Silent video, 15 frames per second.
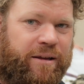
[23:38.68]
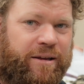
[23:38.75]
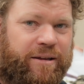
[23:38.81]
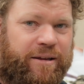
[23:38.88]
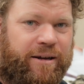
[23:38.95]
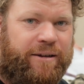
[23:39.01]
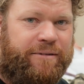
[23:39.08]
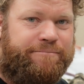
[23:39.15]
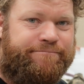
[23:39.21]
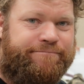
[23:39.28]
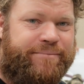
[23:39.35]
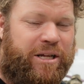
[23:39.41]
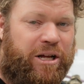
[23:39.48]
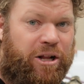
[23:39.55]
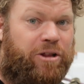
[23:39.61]
you know,
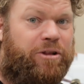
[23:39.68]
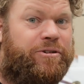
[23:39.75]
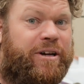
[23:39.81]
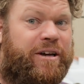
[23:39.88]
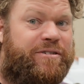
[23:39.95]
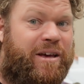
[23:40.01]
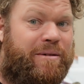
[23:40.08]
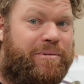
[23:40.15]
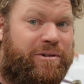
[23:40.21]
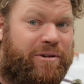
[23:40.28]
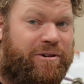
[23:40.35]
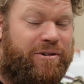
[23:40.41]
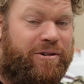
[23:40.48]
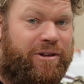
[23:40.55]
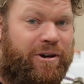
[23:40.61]
what has happened
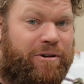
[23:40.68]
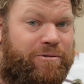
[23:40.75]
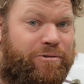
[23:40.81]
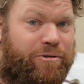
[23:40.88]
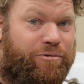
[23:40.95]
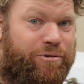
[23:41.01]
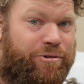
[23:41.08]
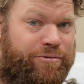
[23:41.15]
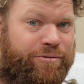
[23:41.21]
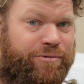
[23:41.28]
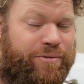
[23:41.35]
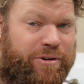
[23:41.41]
to the old roof?